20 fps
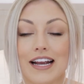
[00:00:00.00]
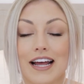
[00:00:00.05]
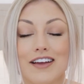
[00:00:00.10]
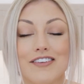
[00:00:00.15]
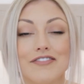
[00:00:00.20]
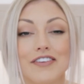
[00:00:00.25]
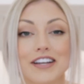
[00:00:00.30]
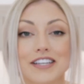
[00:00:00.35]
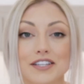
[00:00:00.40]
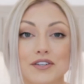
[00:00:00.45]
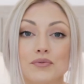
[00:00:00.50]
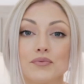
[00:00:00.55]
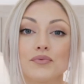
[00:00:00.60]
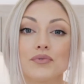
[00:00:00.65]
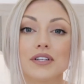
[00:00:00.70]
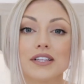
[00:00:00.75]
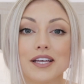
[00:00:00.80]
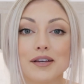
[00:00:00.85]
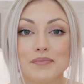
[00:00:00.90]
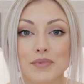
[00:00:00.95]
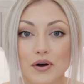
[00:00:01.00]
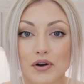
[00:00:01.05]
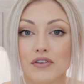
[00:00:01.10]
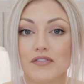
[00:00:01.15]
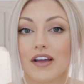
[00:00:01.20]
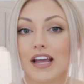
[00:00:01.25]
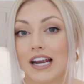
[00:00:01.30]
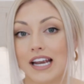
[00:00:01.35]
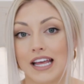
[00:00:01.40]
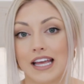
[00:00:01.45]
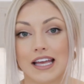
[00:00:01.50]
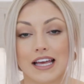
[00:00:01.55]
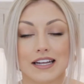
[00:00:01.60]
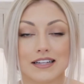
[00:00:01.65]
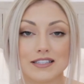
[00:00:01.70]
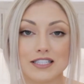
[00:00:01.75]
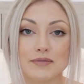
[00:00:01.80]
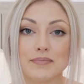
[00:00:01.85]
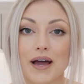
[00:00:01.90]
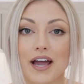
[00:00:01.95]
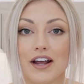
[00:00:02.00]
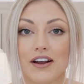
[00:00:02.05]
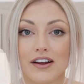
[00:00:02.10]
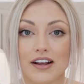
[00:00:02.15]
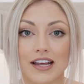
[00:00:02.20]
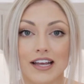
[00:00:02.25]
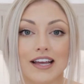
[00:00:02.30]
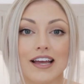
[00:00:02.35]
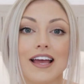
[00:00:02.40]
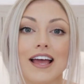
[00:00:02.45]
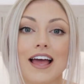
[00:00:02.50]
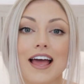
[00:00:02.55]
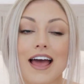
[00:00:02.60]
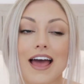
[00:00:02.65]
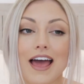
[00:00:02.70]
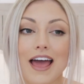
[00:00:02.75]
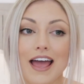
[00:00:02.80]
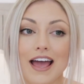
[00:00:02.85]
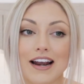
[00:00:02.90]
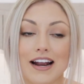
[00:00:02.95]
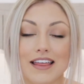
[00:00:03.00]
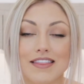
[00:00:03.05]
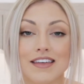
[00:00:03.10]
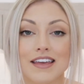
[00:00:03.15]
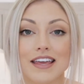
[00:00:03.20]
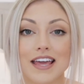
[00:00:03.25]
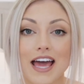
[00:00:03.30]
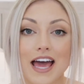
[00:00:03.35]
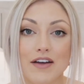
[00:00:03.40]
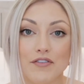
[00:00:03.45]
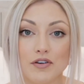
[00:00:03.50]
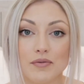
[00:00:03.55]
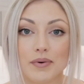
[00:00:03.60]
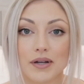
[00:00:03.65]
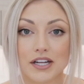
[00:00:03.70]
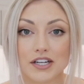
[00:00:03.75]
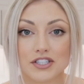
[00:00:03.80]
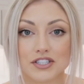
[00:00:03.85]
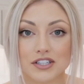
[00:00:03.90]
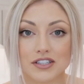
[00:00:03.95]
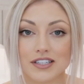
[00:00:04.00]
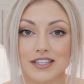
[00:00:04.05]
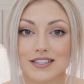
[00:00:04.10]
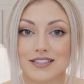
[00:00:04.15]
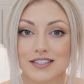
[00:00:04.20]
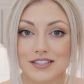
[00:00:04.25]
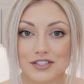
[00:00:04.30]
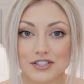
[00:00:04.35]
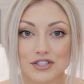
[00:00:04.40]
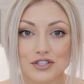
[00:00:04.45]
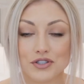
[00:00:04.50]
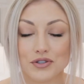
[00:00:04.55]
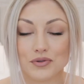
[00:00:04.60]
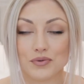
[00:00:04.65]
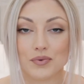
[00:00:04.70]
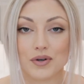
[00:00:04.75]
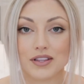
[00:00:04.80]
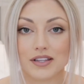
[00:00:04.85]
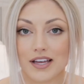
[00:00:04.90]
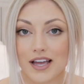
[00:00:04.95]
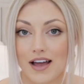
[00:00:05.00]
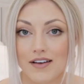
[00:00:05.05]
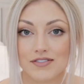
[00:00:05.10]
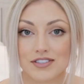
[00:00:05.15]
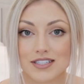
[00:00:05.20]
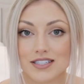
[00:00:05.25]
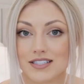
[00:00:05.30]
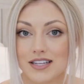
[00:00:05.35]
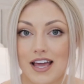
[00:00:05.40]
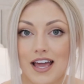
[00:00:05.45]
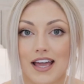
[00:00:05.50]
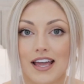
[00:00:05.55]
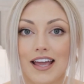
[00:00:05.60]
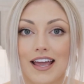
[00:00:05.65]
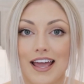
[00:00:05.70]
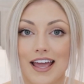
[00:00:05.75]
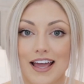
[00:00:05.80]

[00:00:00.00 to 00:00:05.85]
And I find it really motivating and inspiring, and I think everybody should listen to what they have to say.